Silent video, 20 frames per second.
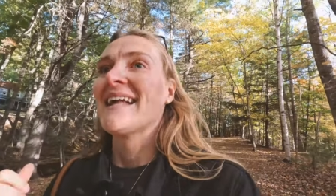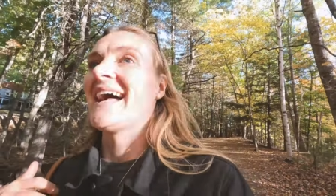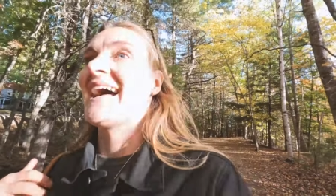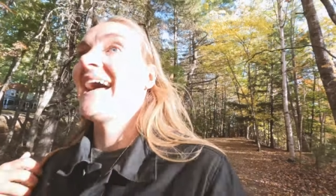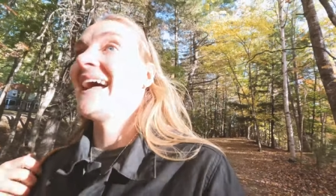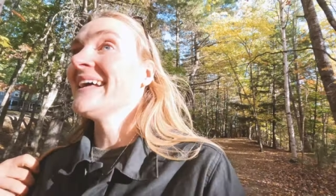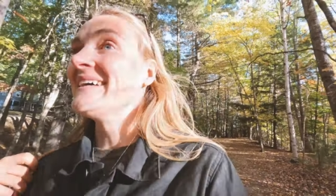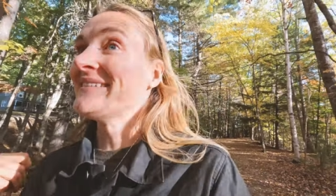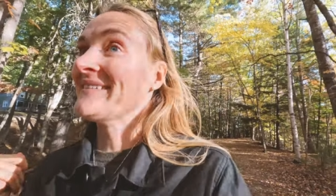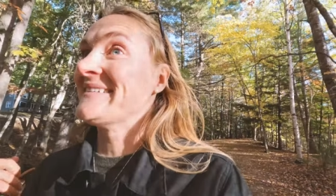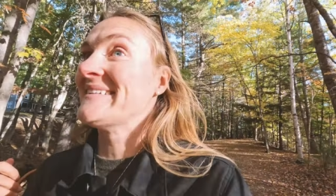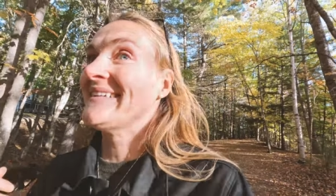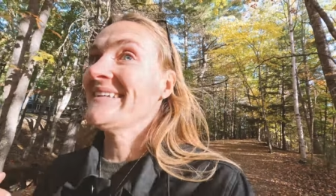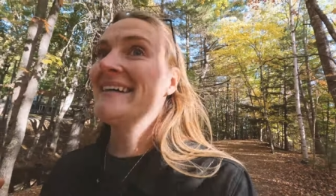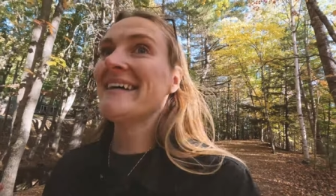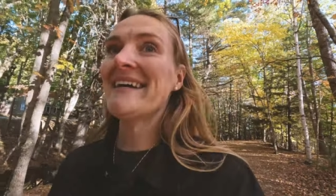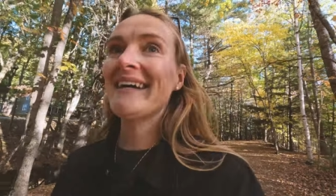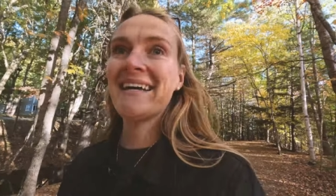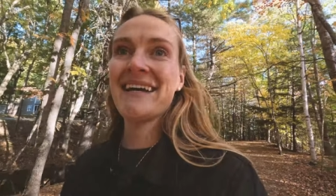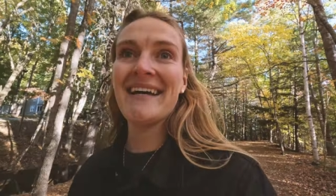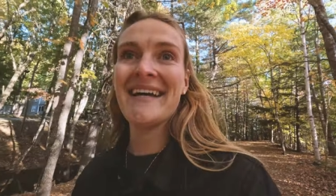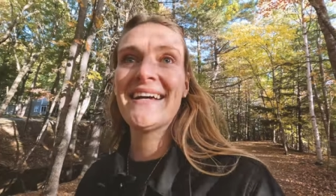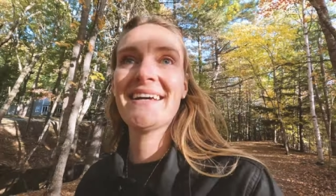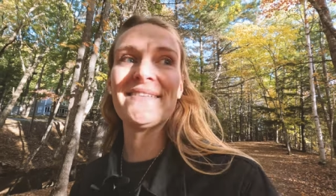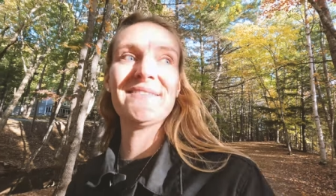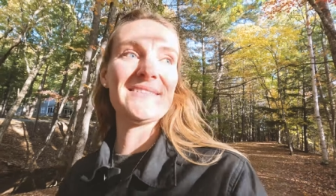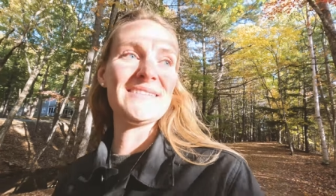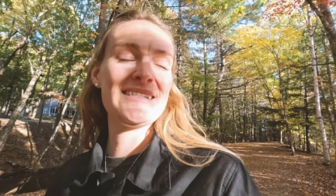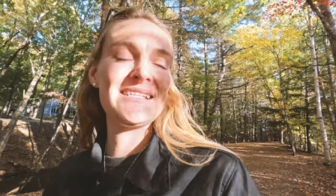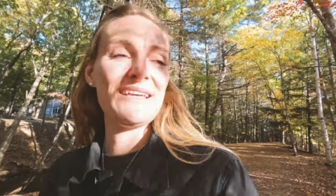I
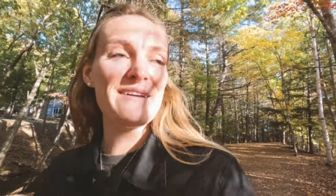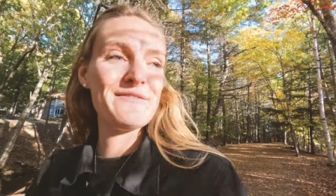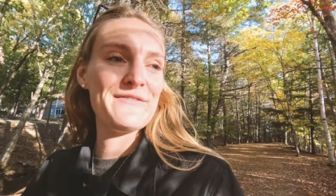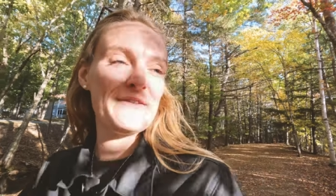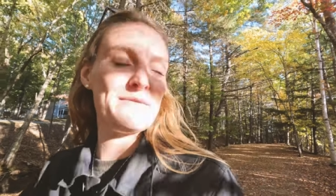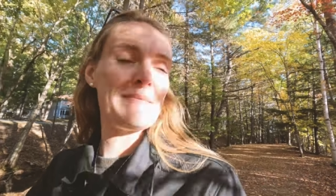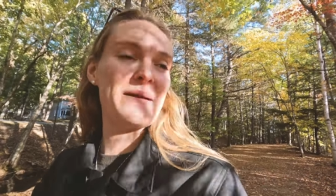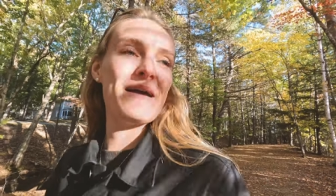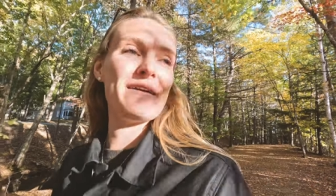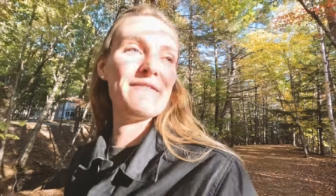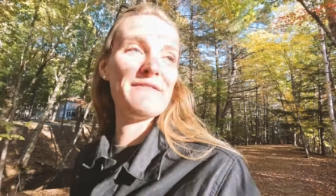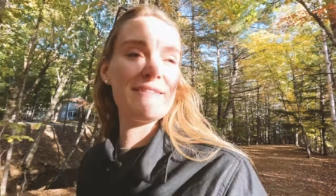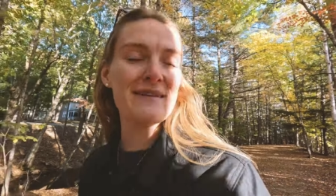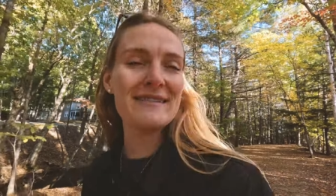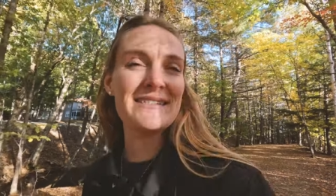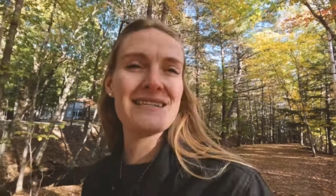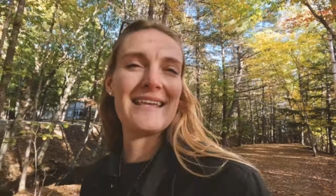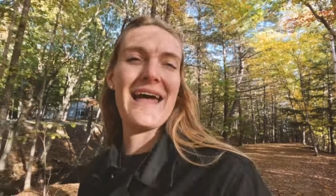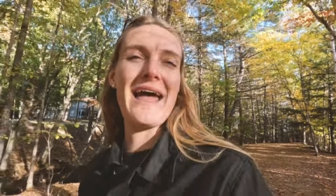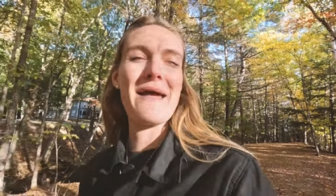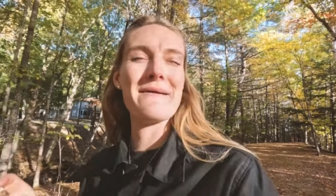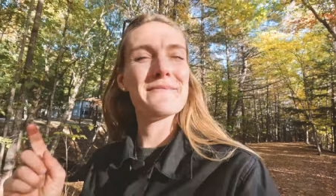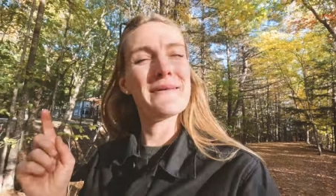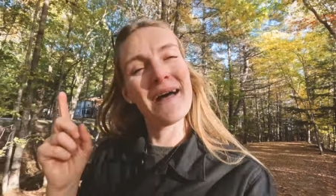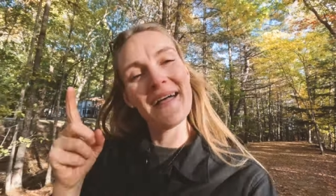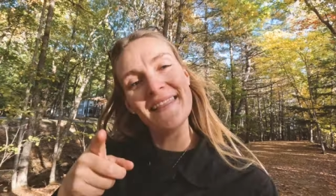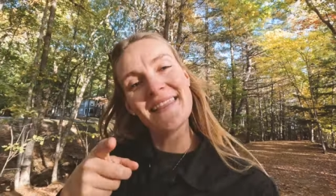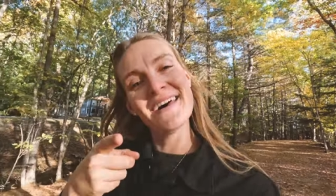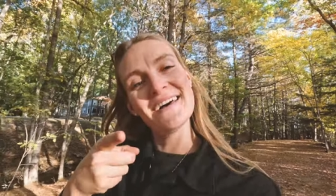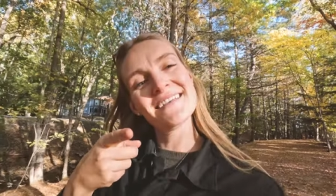will see it for my first time
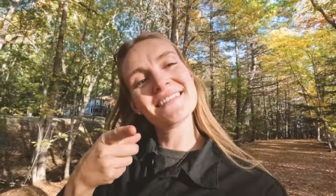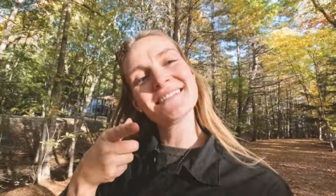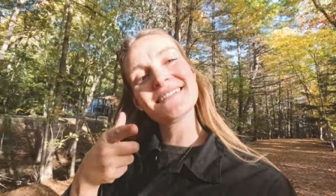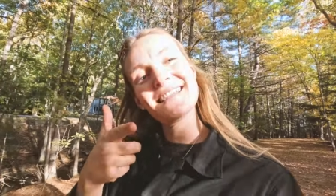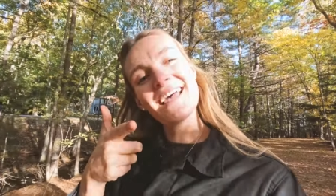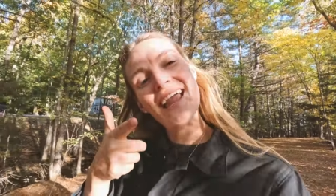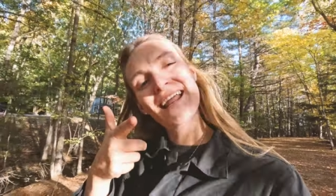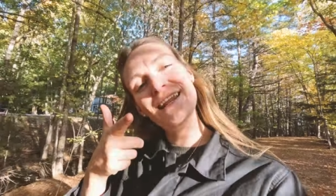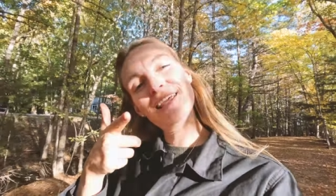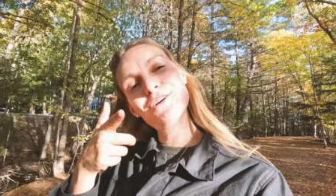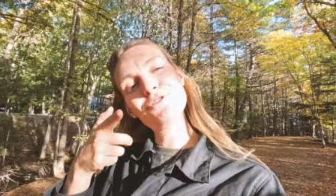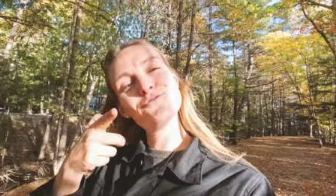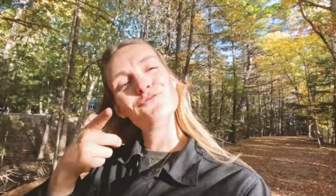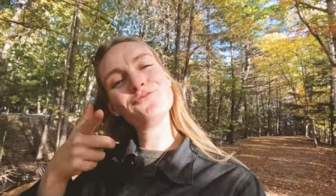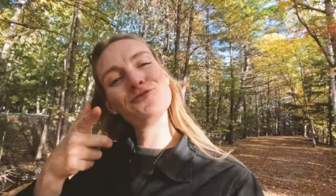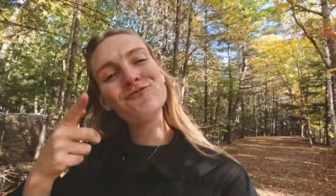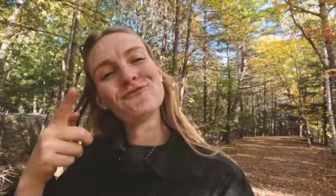alongside you.